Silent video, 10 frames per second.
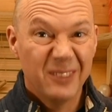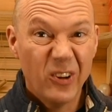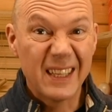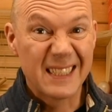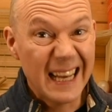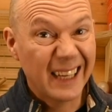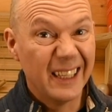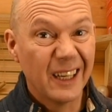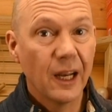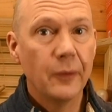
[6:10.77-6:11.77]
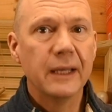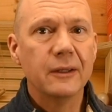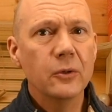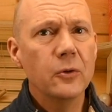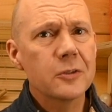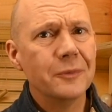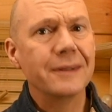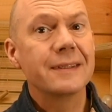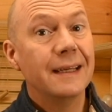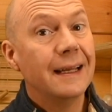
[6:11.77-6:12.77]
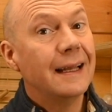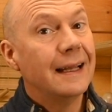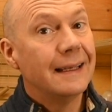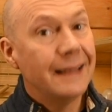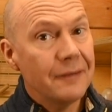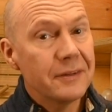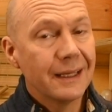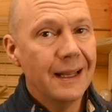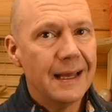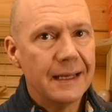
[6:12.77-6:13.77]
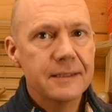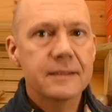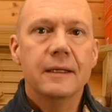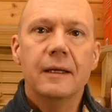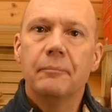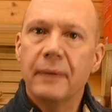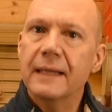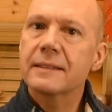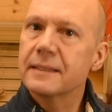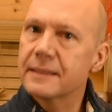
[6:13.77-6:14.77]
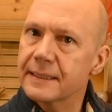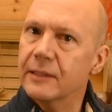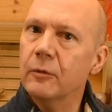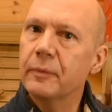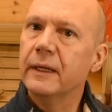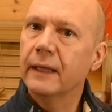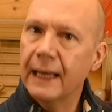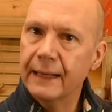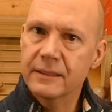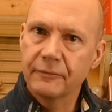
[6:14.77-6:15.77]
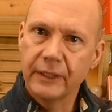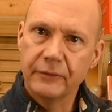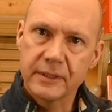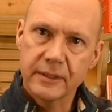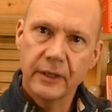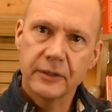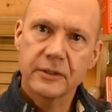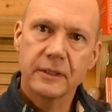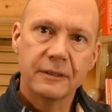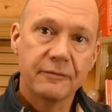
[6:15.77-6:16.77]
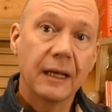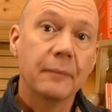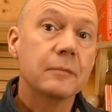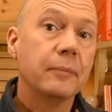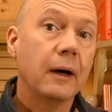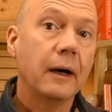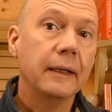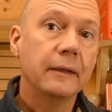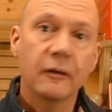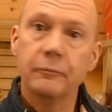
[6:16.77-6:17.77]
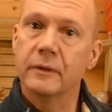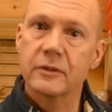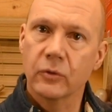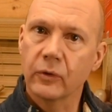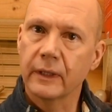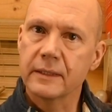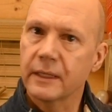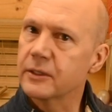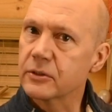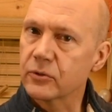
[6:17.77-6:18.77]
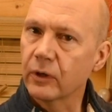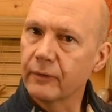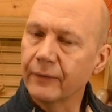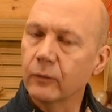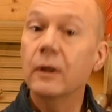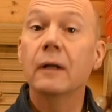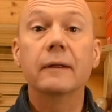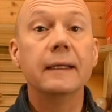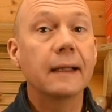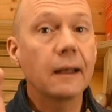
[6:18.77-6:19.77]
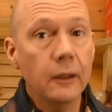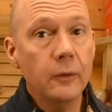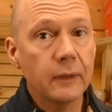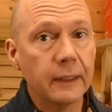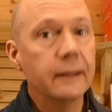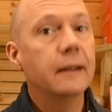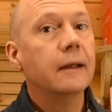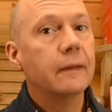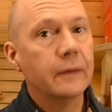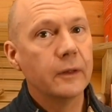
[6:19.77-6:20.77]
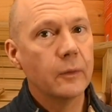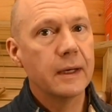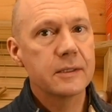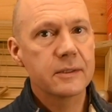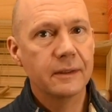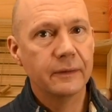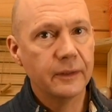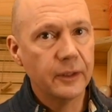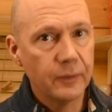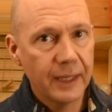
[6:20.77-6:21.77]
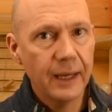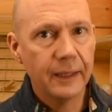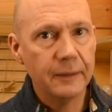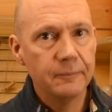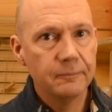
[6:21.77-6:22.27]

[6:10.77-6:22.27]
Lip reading: Not exactly a glowing endorsement. Nevertheless, BECCS is still being actively researched and developed by governments and organisations all around the world, including the US and the UK.